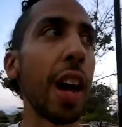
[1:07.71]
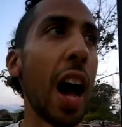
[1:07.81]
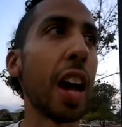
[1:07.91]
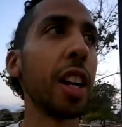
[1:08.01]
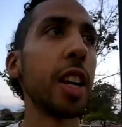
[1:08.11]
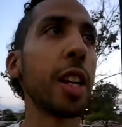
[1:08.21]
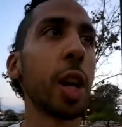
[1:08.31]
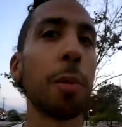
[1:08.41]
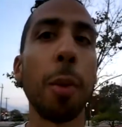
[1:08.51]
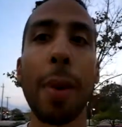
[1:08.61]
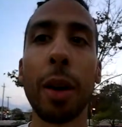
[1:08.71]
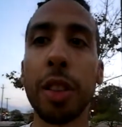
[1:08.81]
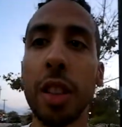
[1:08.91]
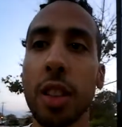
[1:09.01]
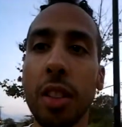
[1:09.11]
How did he come about
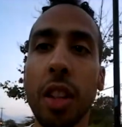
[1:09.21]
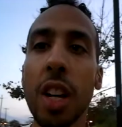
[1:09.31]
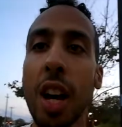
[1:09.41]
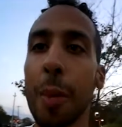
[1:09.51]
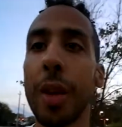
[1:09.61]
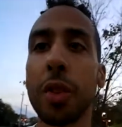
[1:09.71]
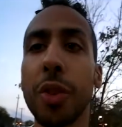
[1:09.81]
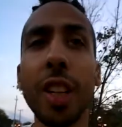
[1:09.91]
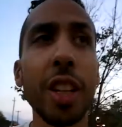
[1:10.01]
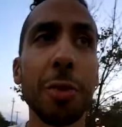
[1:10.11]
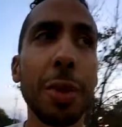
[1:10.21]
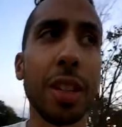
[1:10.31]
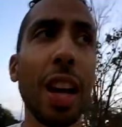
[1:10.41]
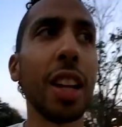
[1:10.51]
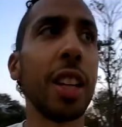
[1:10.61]
this? I mean, it's really his
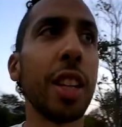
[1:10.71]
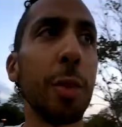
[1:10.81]
mentality.